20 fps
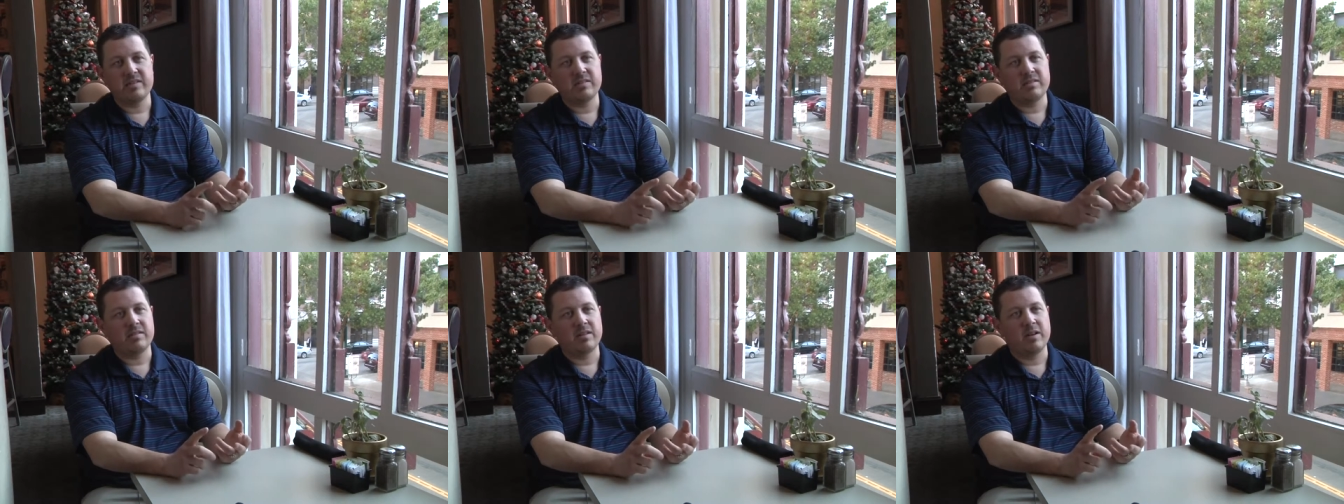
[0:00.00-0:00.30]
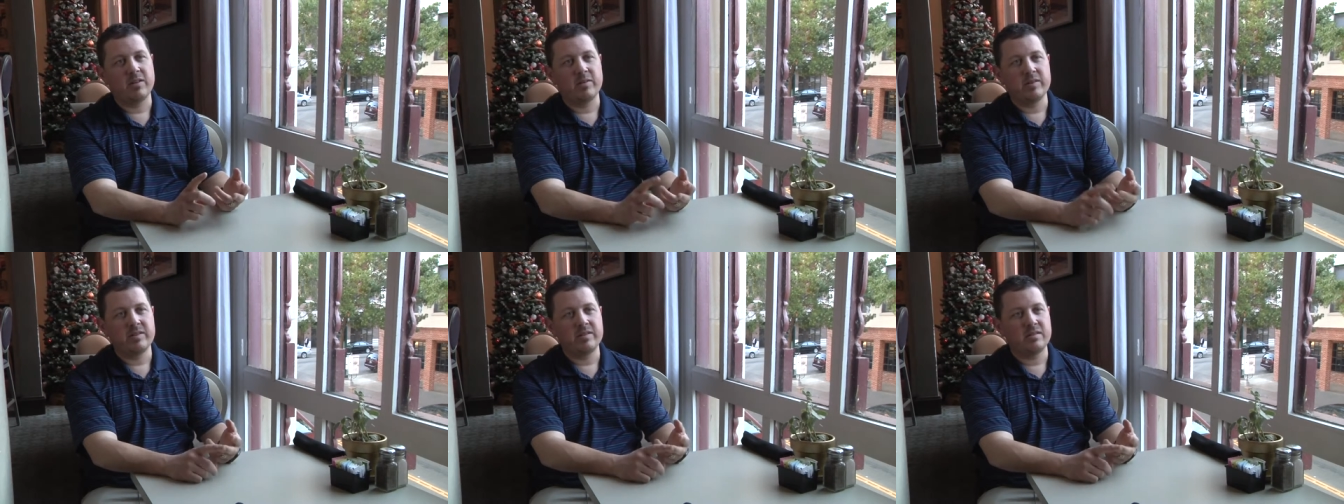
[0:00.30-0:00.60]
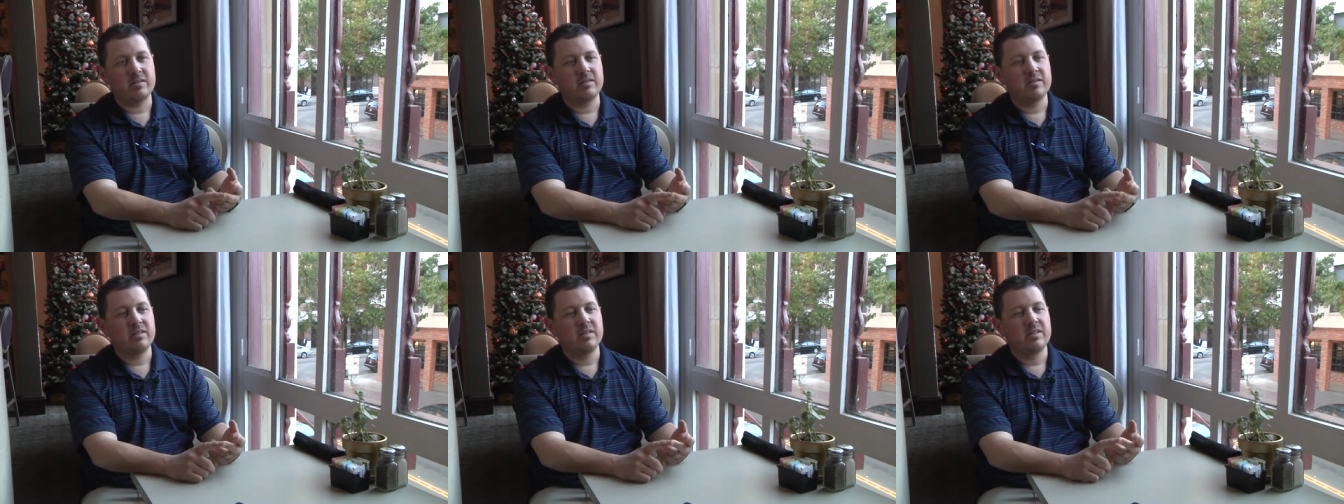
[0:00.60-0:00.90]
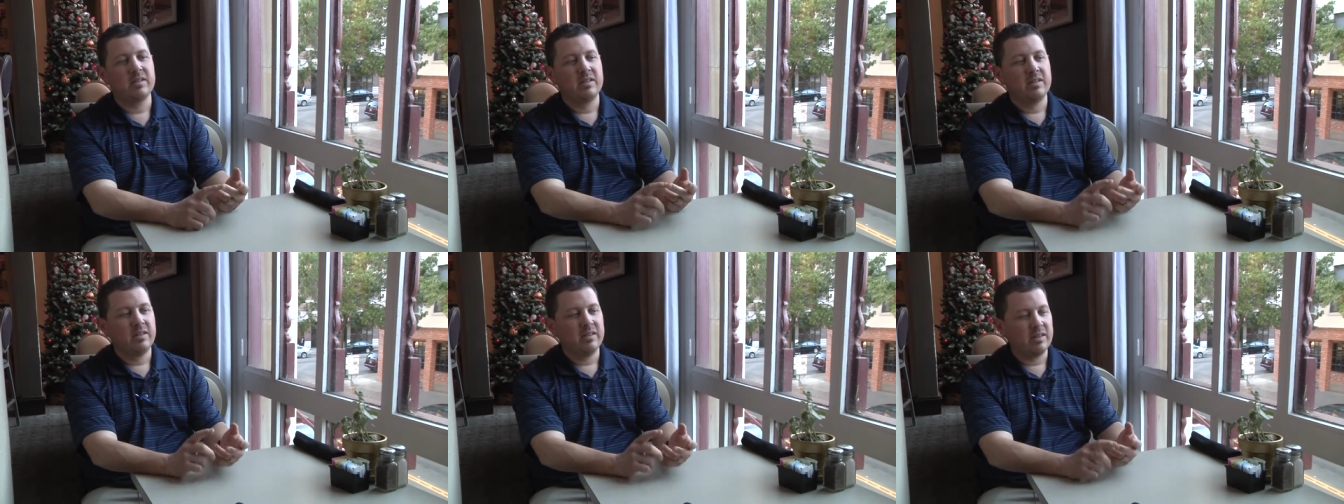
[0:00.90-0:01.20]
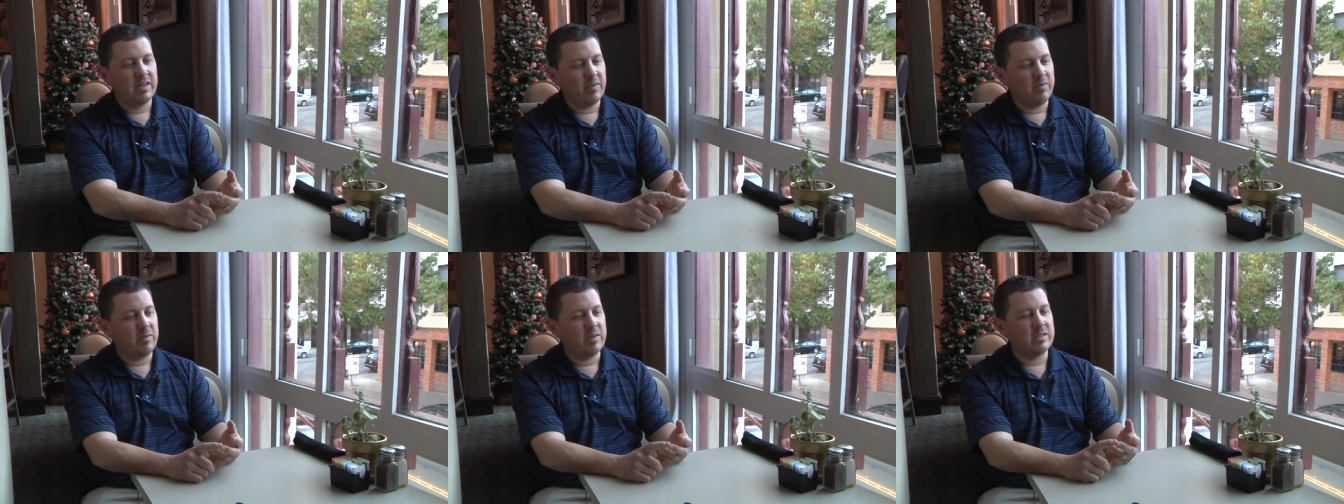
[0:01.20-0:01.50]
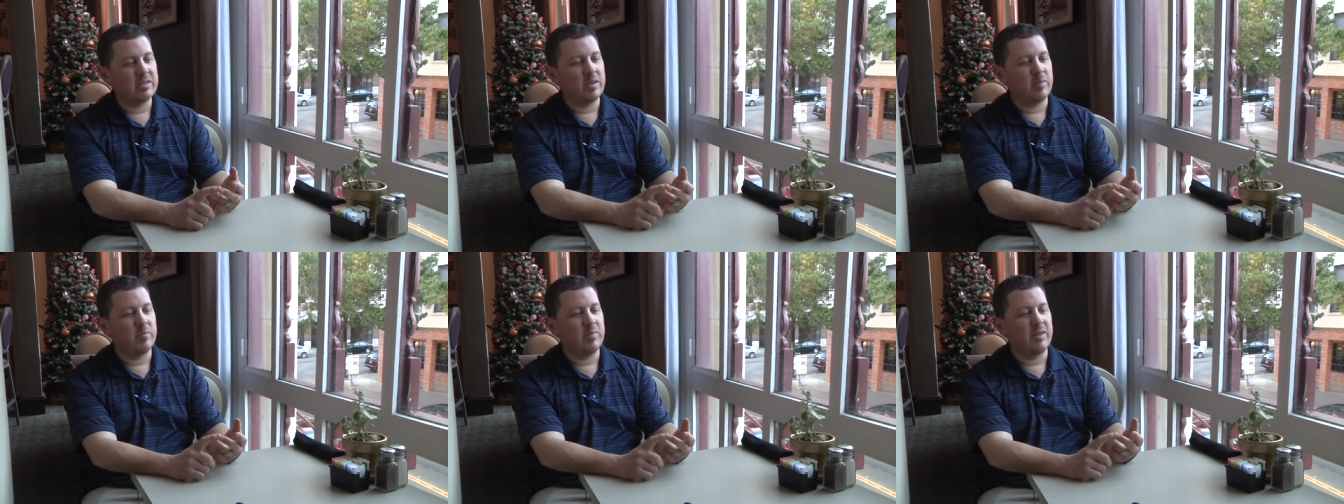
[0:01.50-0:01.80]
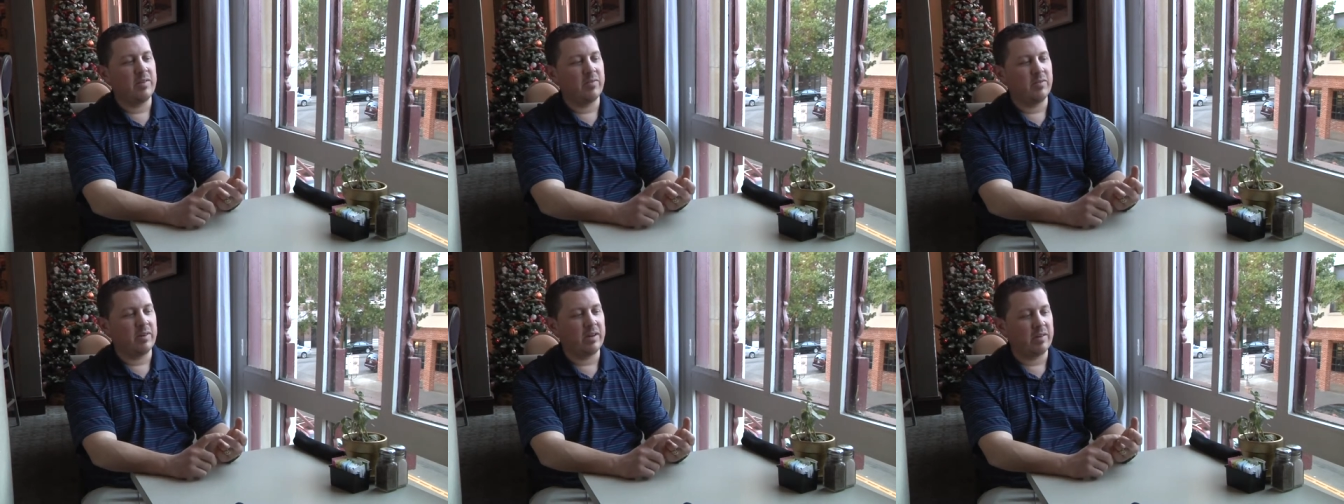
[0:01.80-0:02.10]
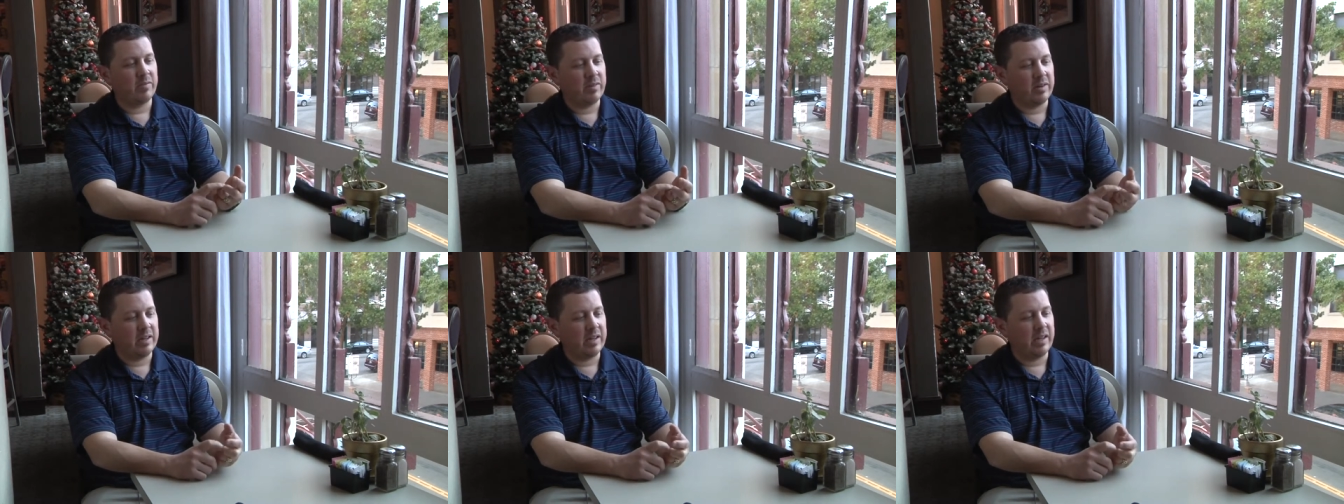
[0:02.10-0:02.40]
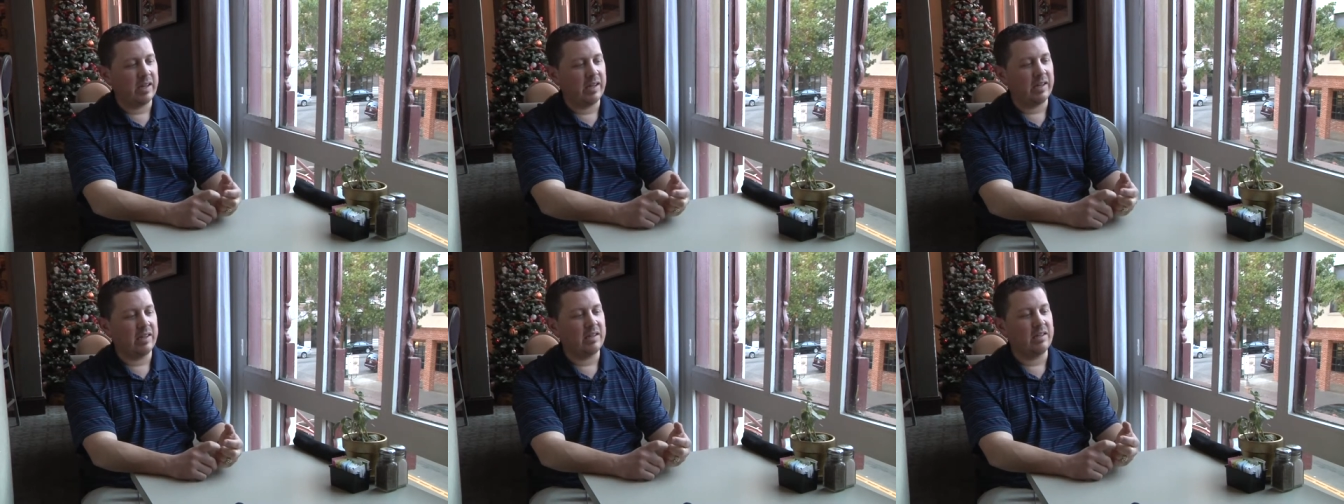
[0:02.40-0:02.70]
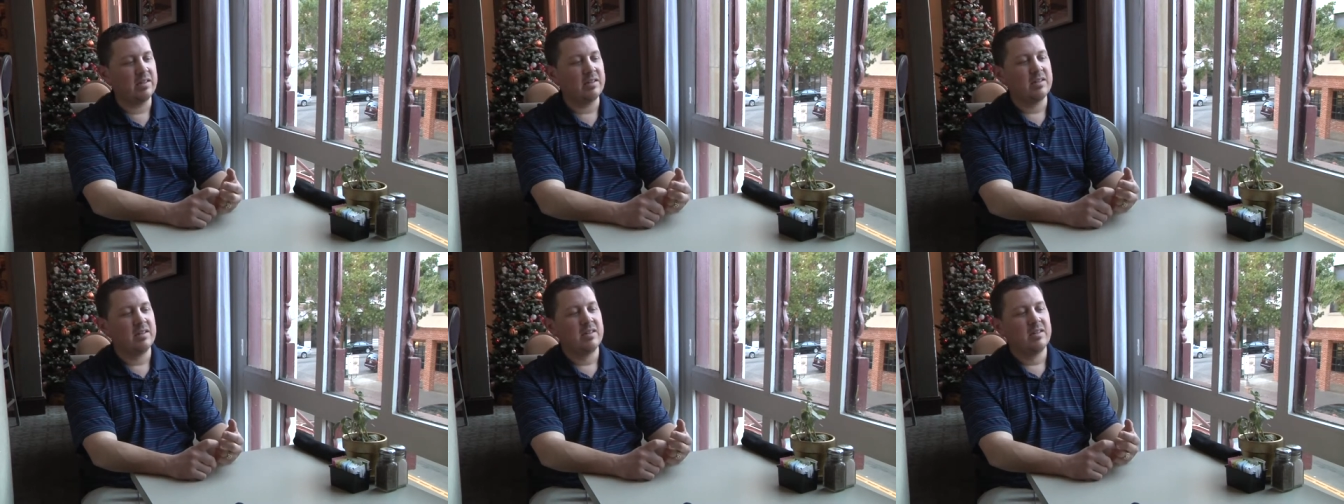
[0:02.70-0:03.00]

So it's definitely something different every day.